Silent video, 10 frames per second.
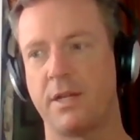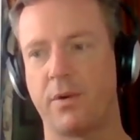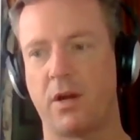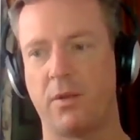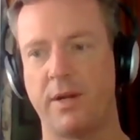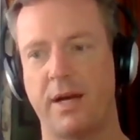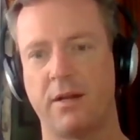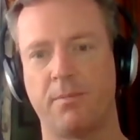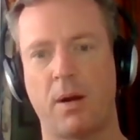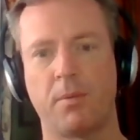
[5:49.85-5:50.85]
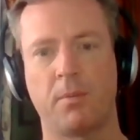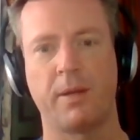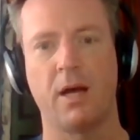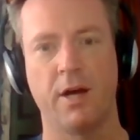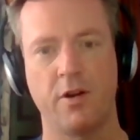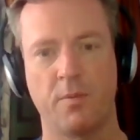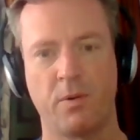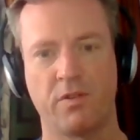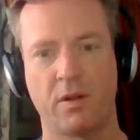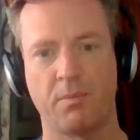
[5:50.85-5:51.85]
they went all the way down to probably
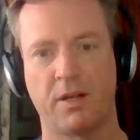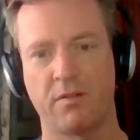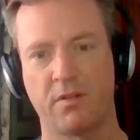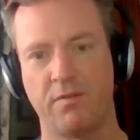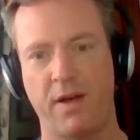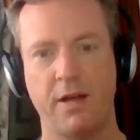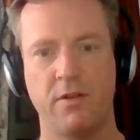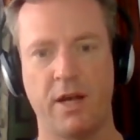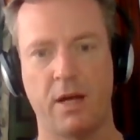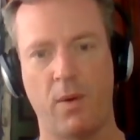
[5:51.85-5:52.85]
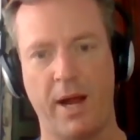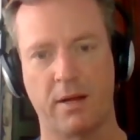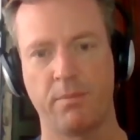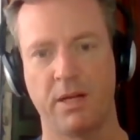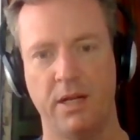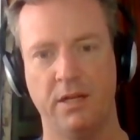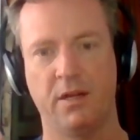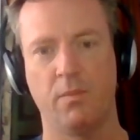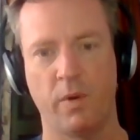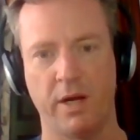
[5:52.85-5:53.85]
100% because the value got whacked, but
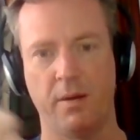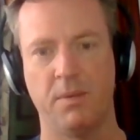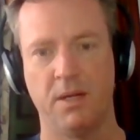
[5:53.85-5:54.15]
income went up.